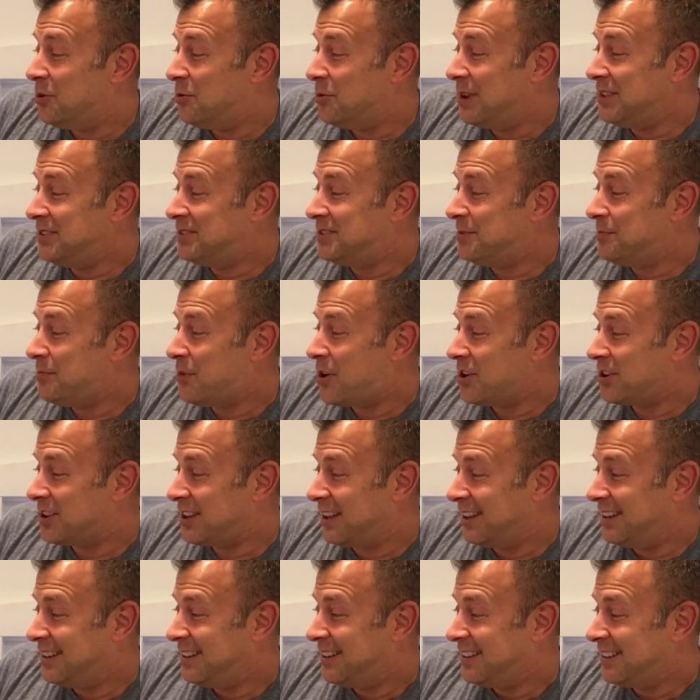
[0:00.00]
went to
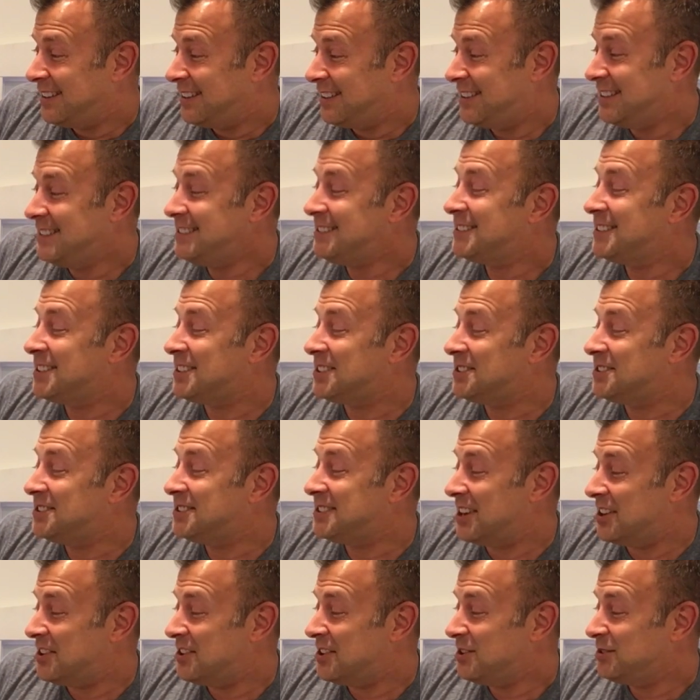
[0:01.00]
market. This little
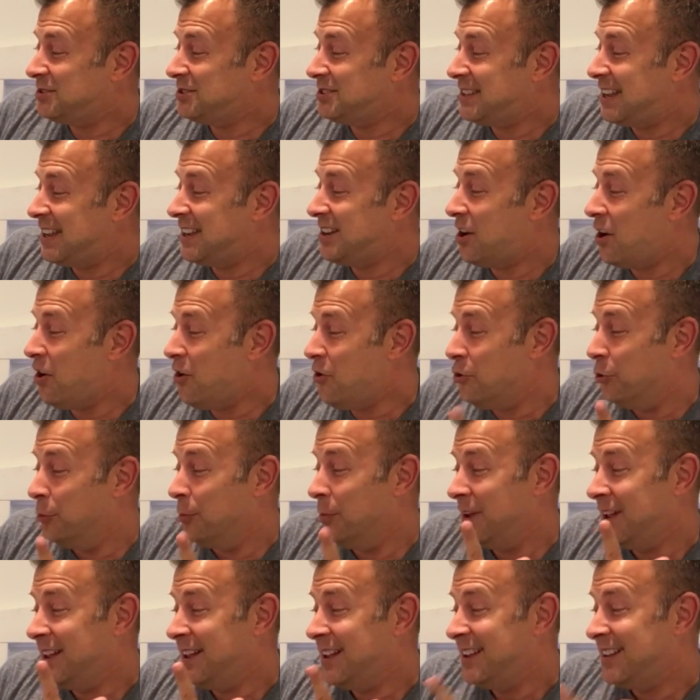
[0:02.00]
cerdo stayed home.
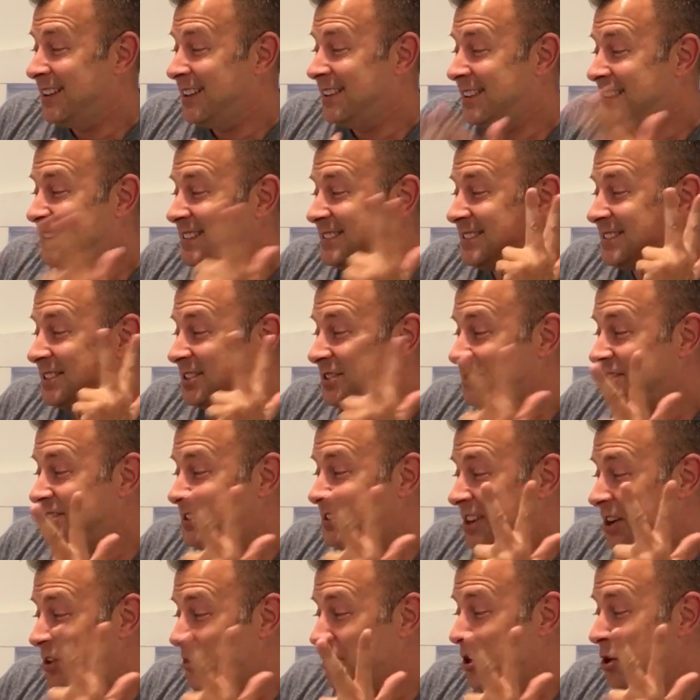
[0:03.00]
This little
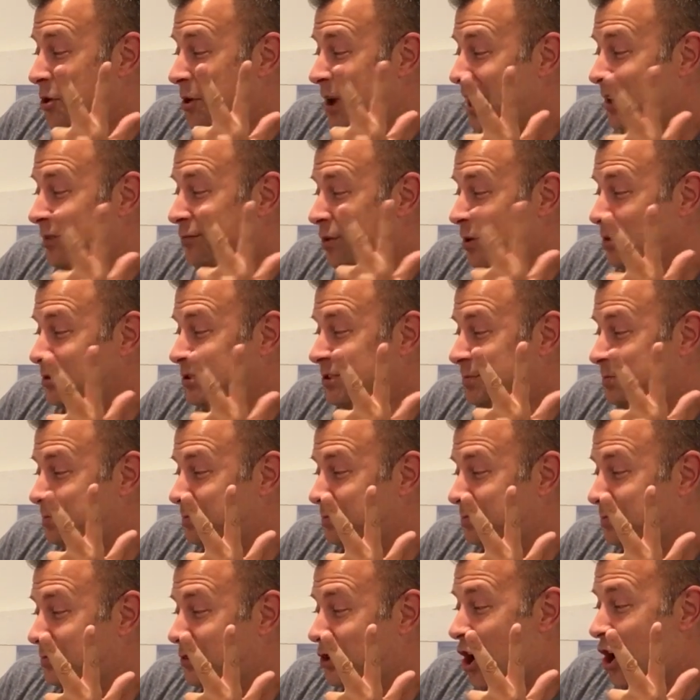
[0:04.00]
cerdo had roast
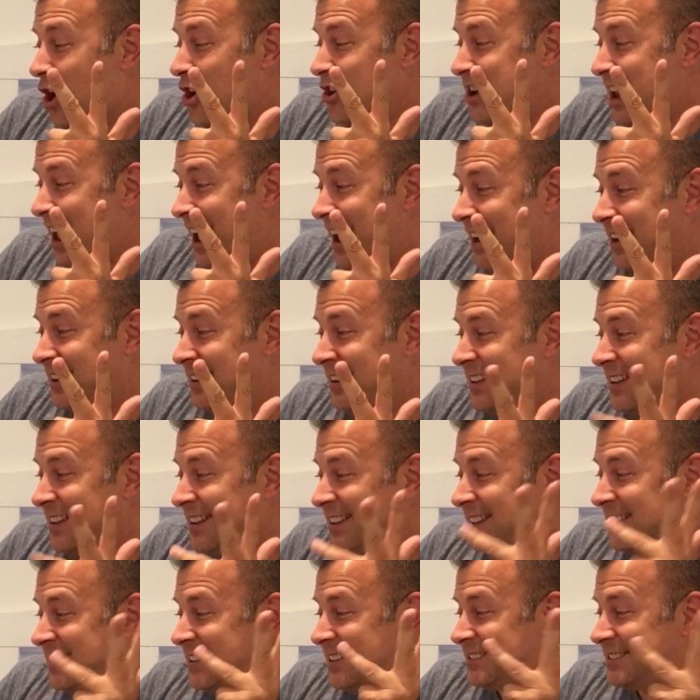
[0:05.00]
carne.
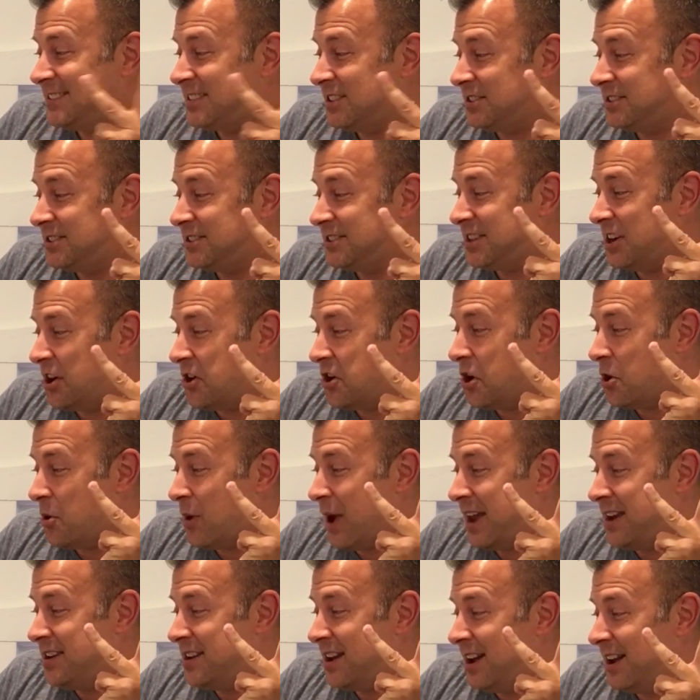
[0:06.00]
This little cerdo
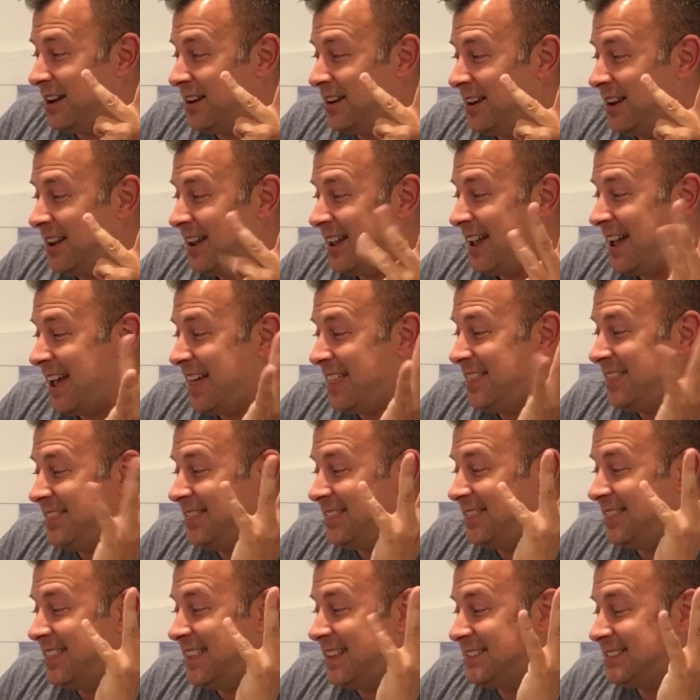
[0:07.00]
had none. And
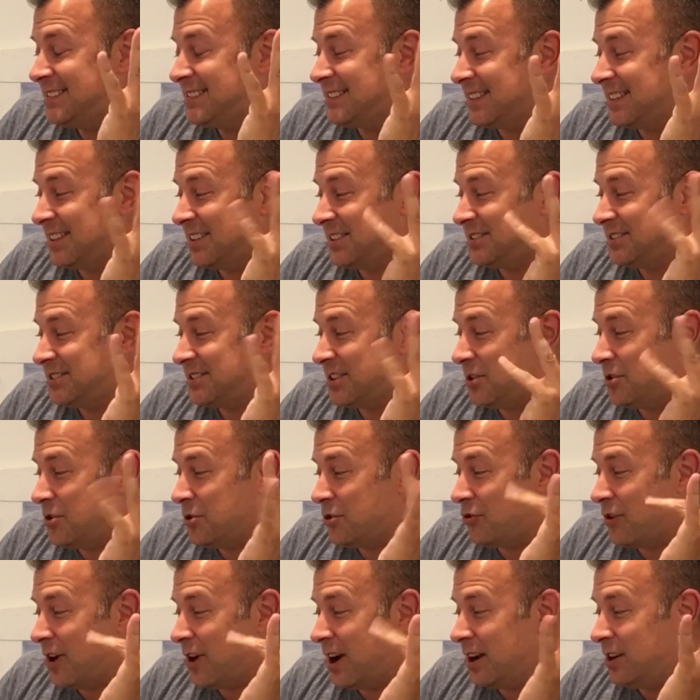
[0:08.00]
this little cerdo
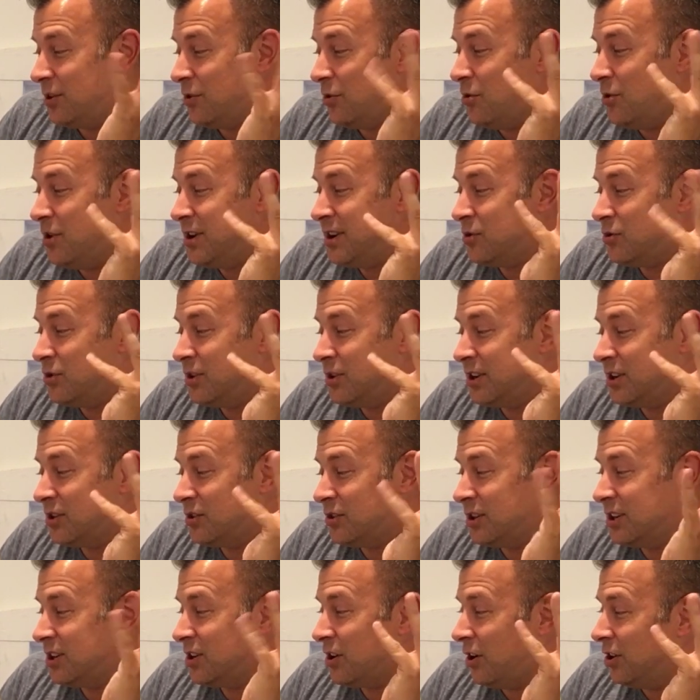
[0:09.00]
cried, oink, oink,
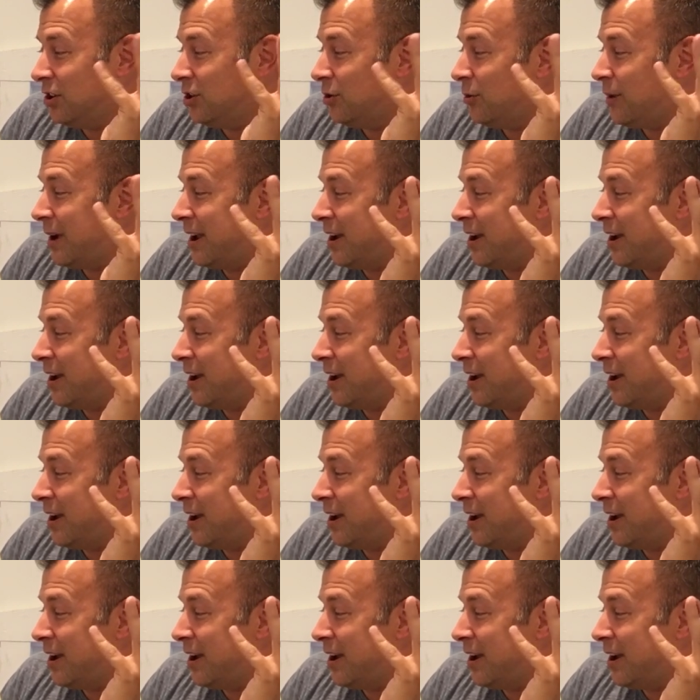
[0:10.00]
oink, all the way